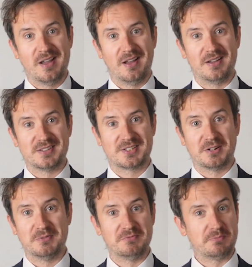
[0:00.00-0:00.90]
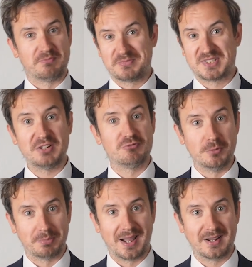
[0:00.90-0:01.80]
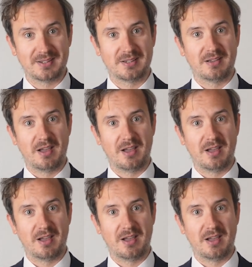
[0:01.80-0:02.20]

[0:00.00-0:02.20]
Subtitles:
So the central plank,